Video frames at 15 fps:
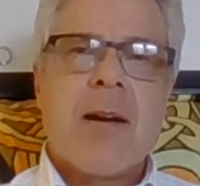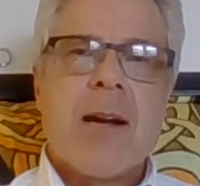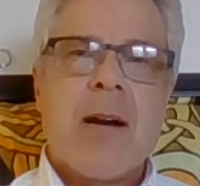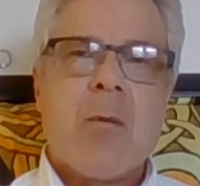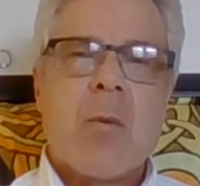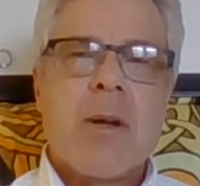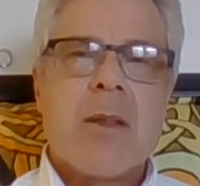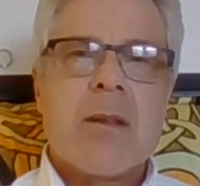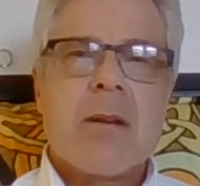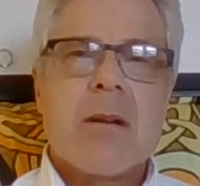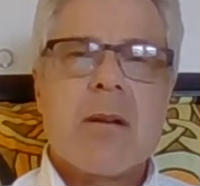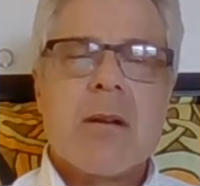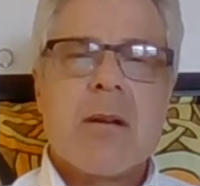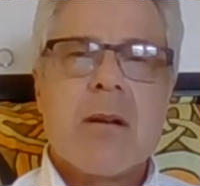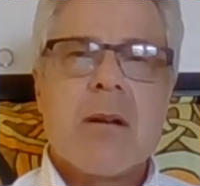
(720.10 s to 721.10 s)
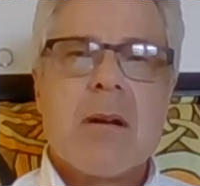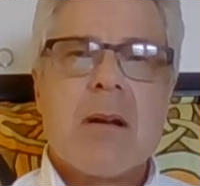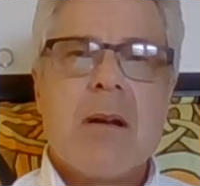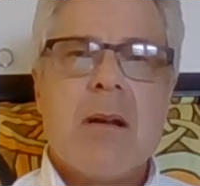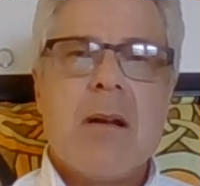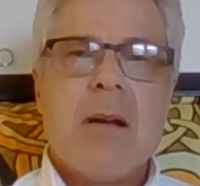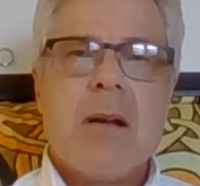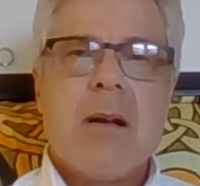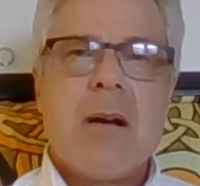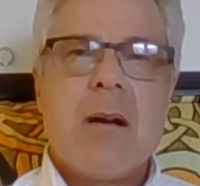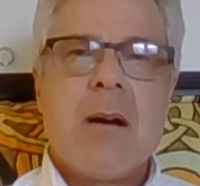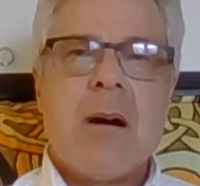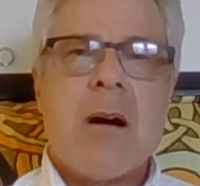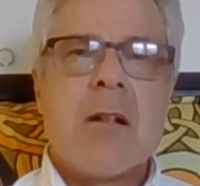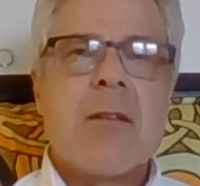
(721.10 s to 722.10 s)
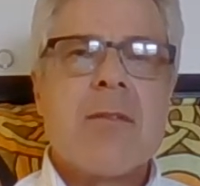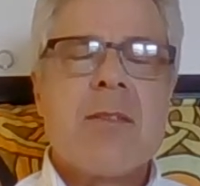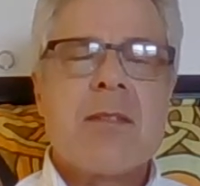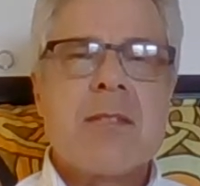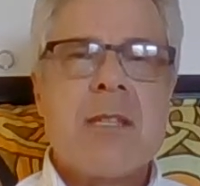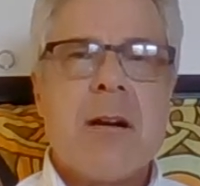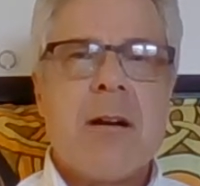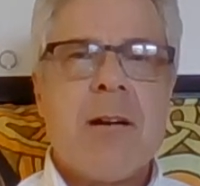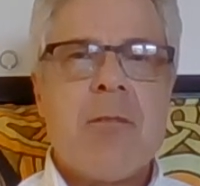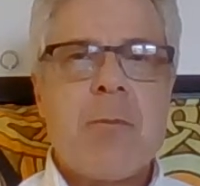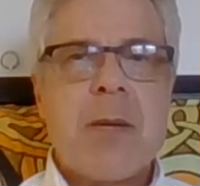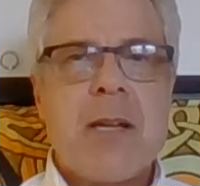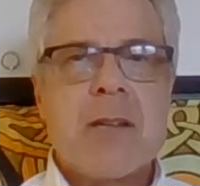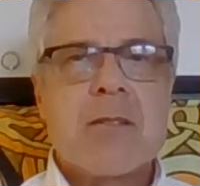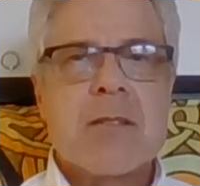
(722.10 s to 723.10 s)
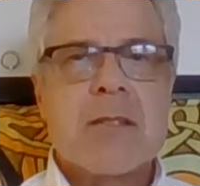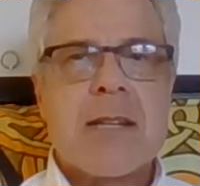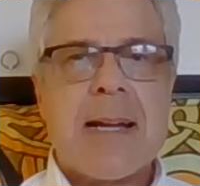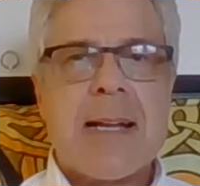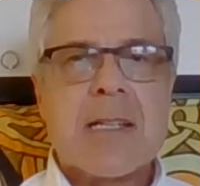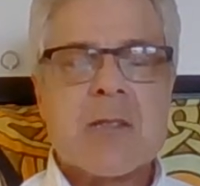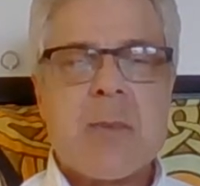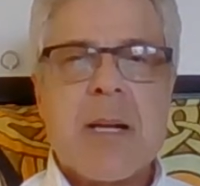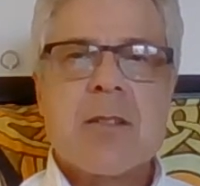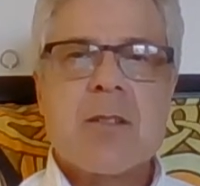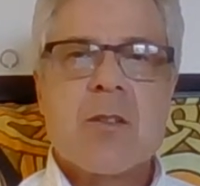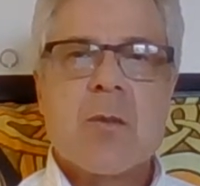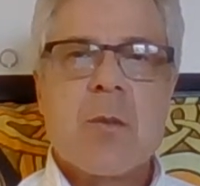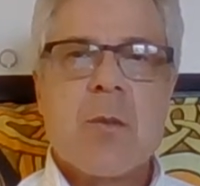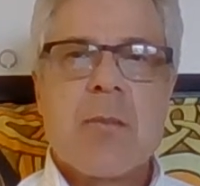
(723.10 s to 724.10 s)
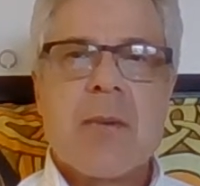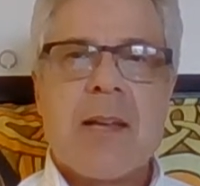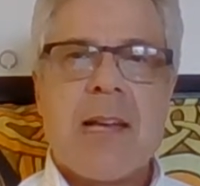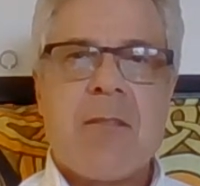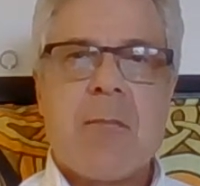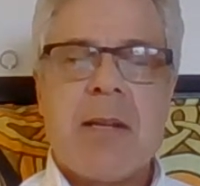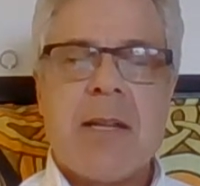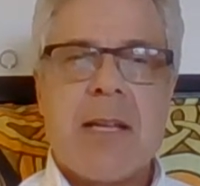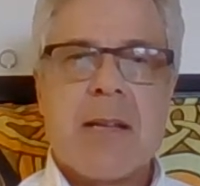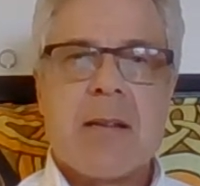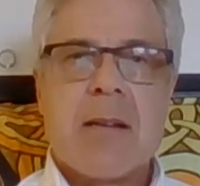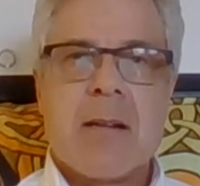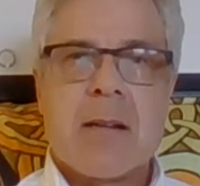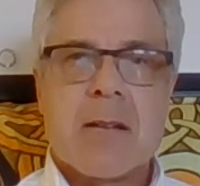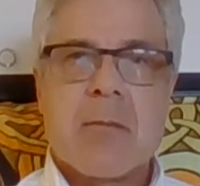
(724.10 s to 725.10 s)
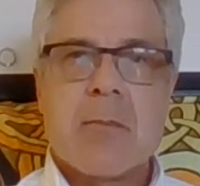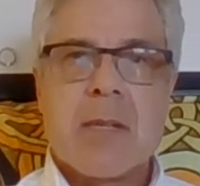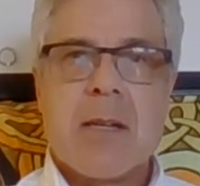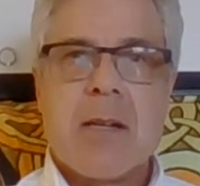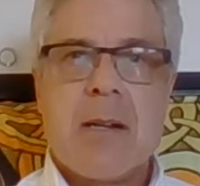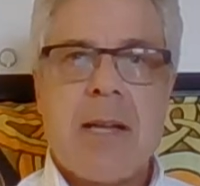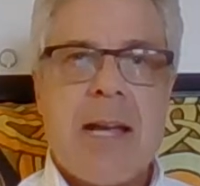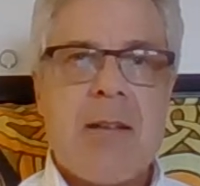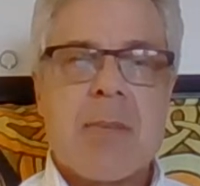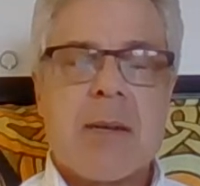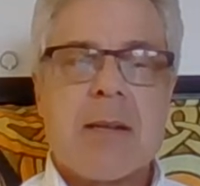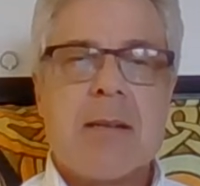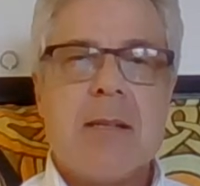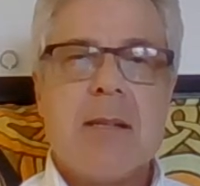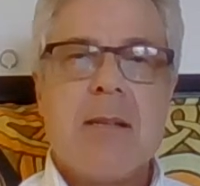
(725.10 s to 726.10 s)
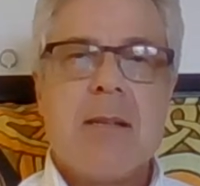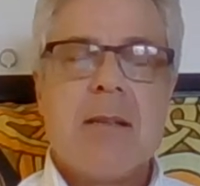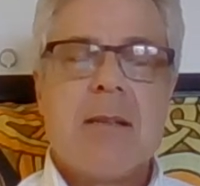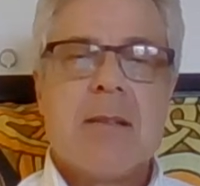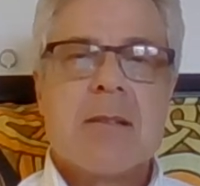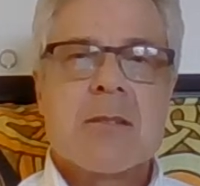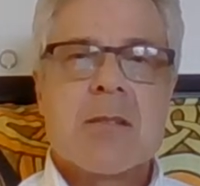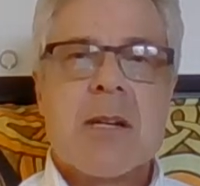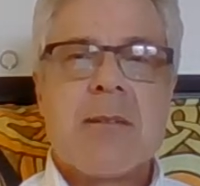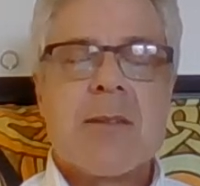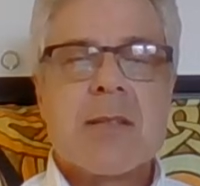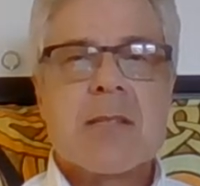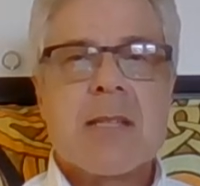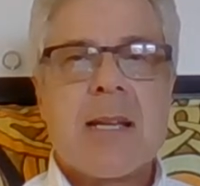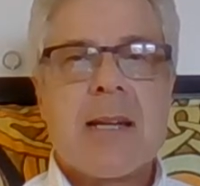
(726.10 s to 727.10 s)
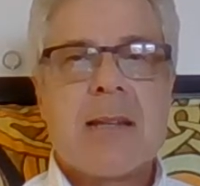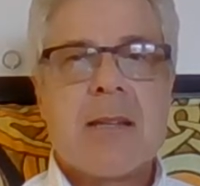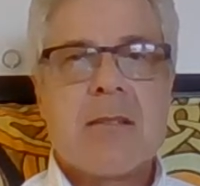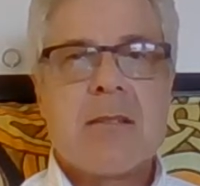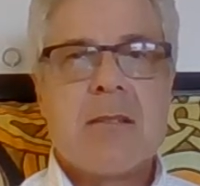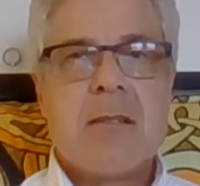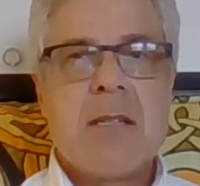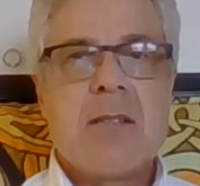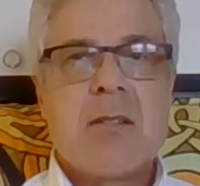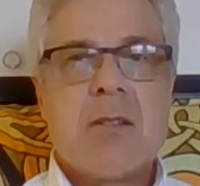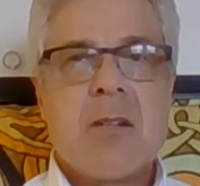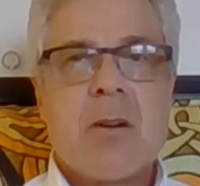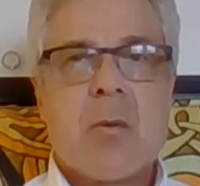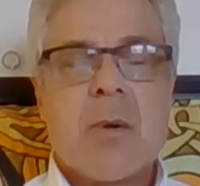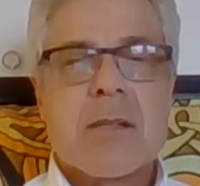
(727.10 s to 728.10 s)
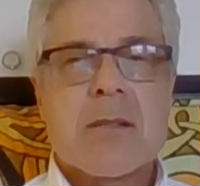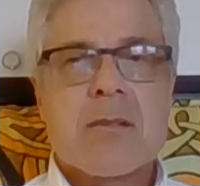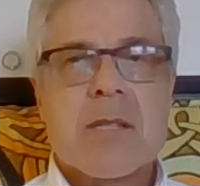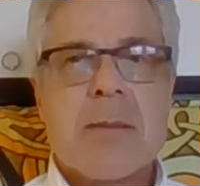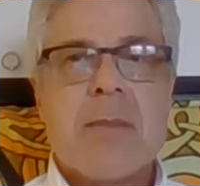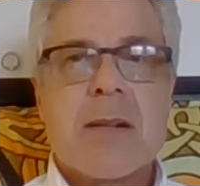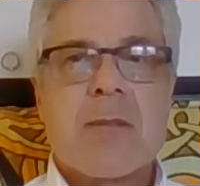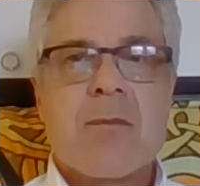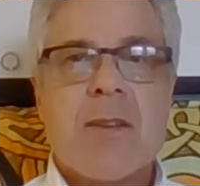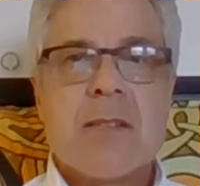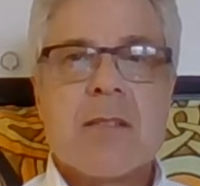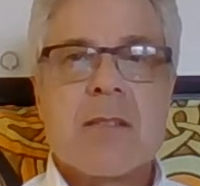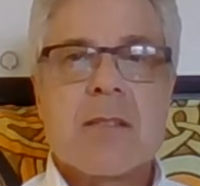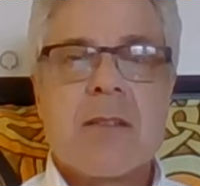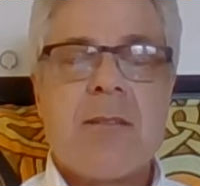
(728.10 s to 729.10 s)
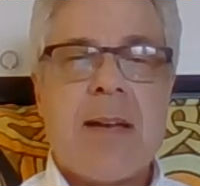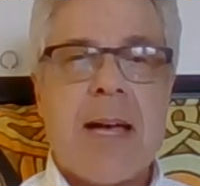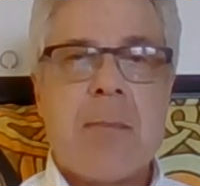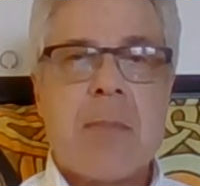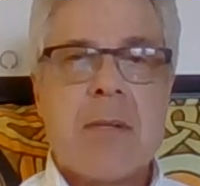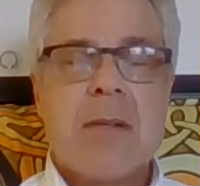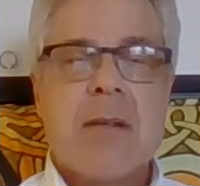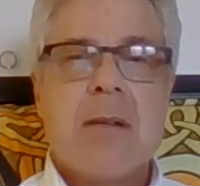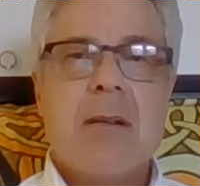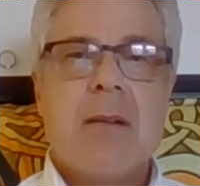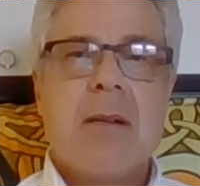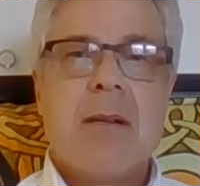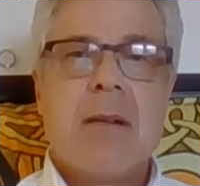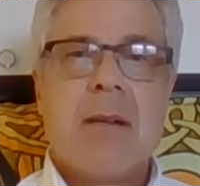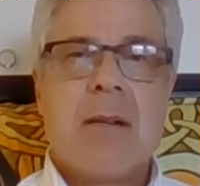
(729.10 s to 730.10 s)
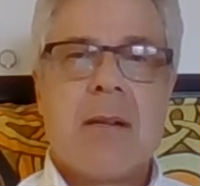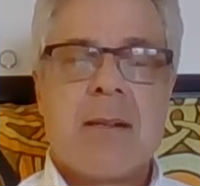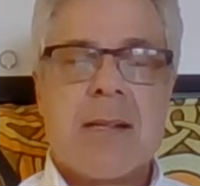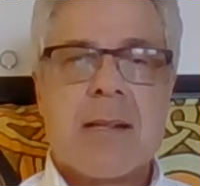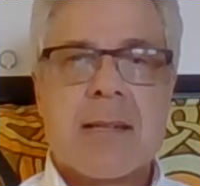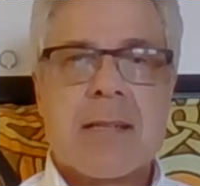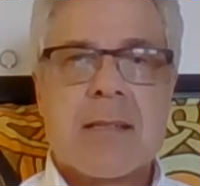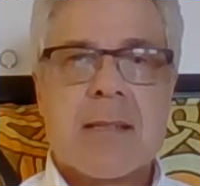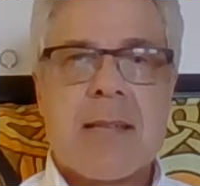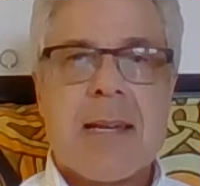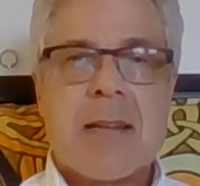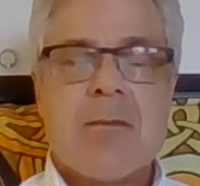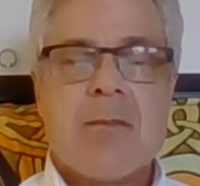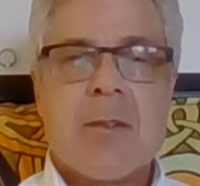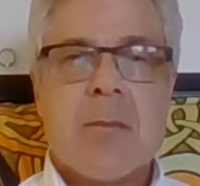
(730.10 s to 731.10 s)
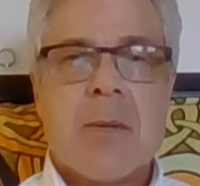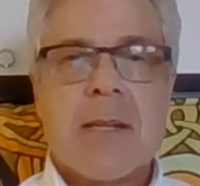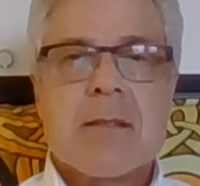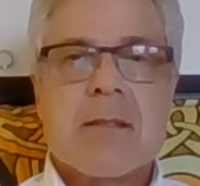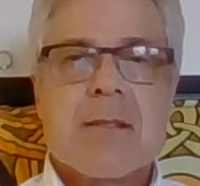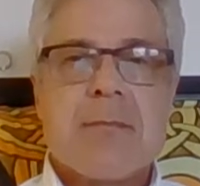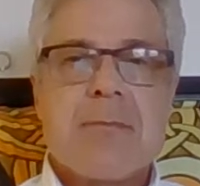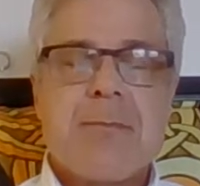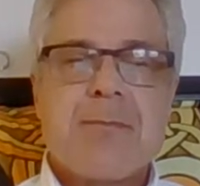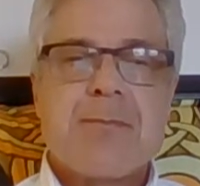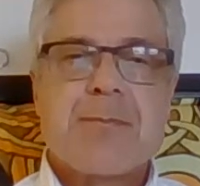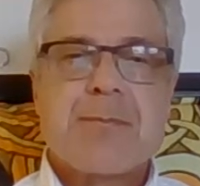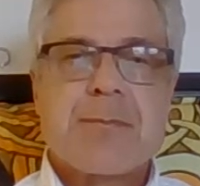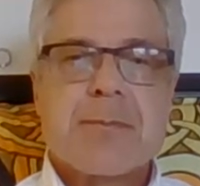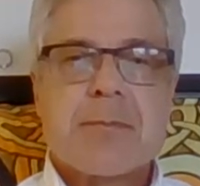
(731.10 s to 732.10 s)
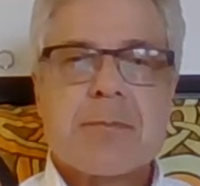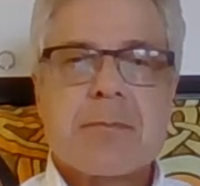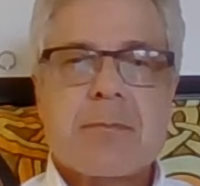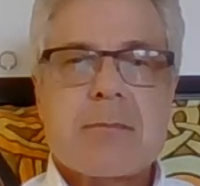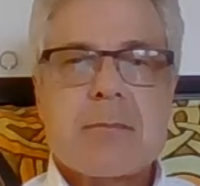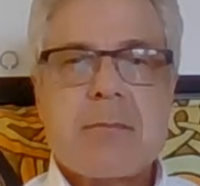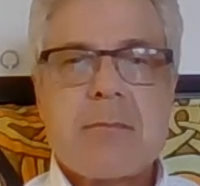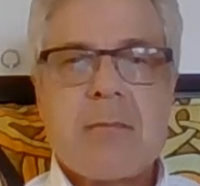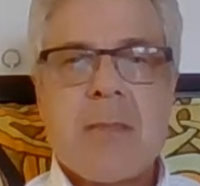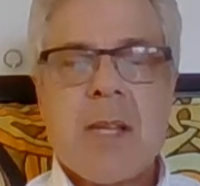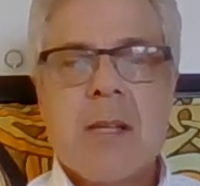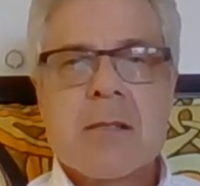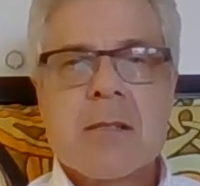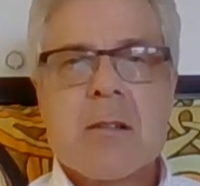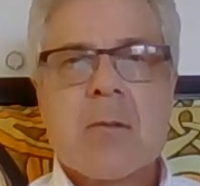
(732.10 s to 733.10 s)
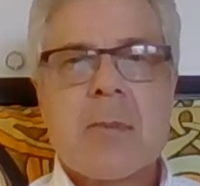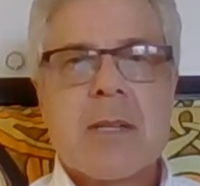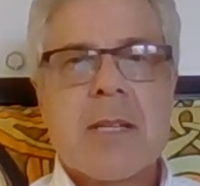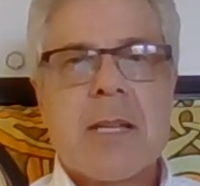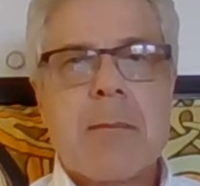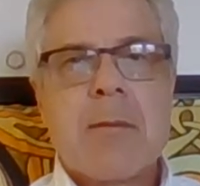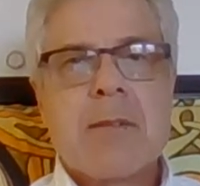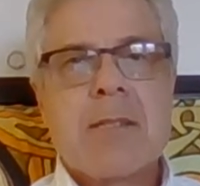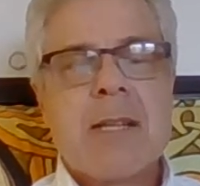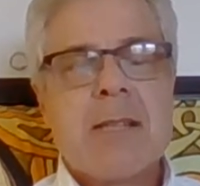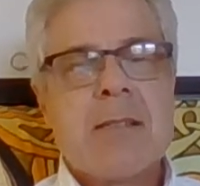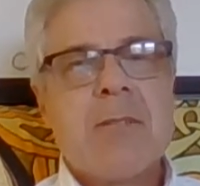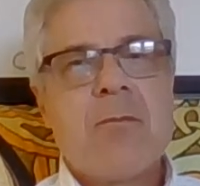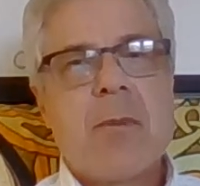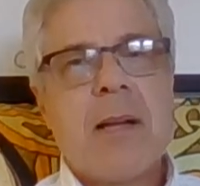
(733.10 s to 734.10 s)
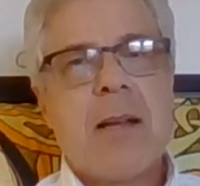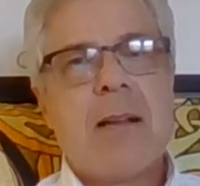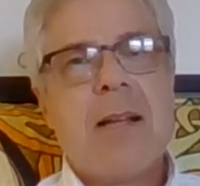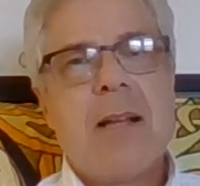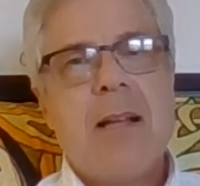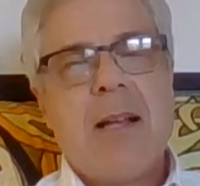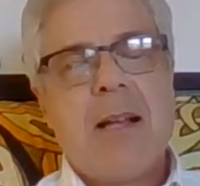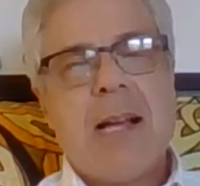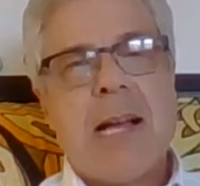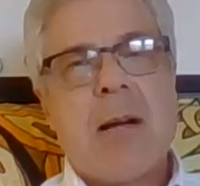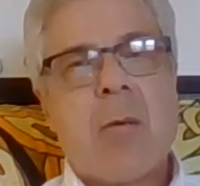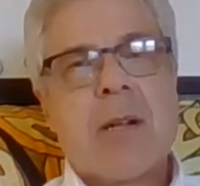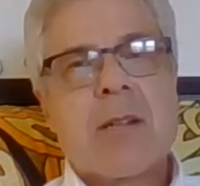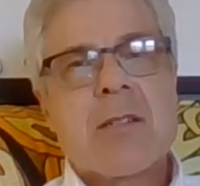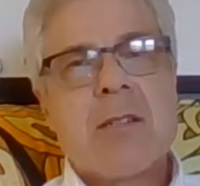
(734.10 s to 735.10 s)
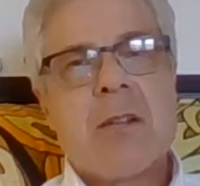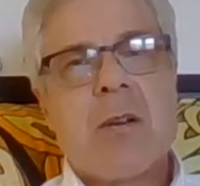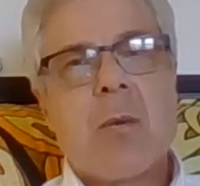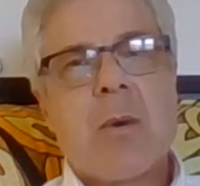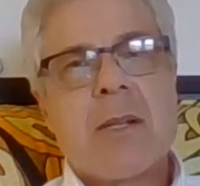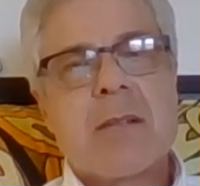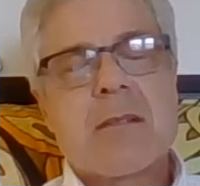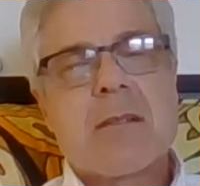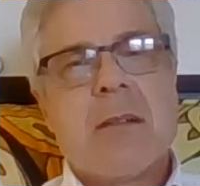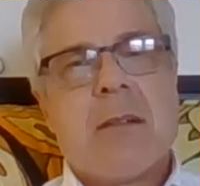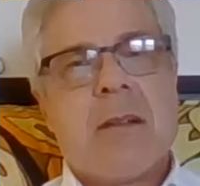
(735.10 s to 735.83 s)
out whether all of the CRF pages that I expect to have been completed happen. So obviously I need to know what subject visits have happened, and I'll get to that in a few minutes. It's a little bit labor intensive, but I want to know what